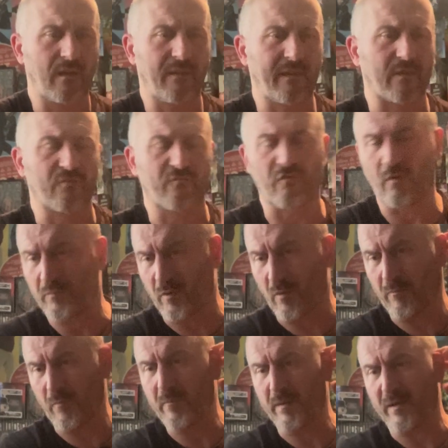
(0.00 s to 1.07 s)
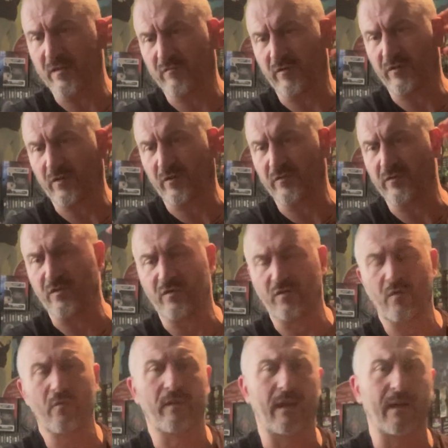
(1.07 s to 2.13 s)
I think, dropped on Mubi is Return to
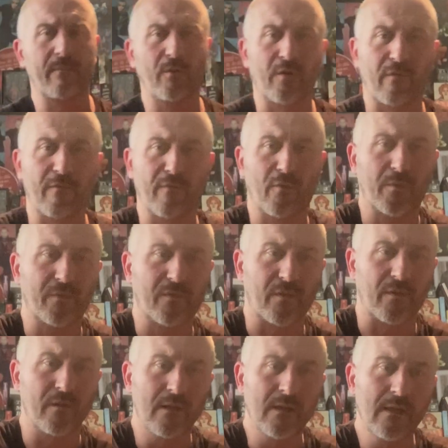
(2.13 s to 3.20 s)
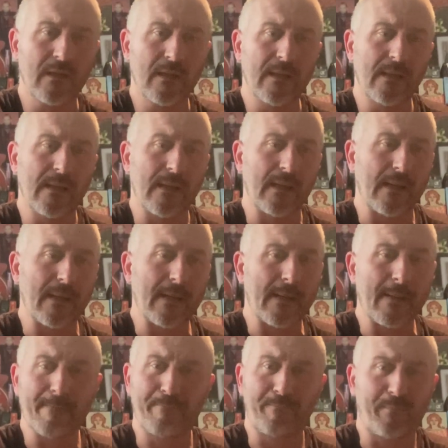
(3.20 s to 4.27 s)
Seoul, that I'm looking forward to.
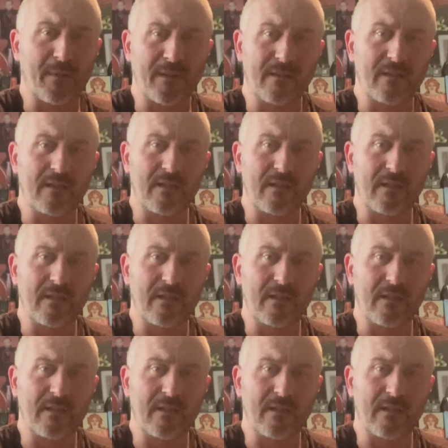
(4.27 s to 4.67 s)
But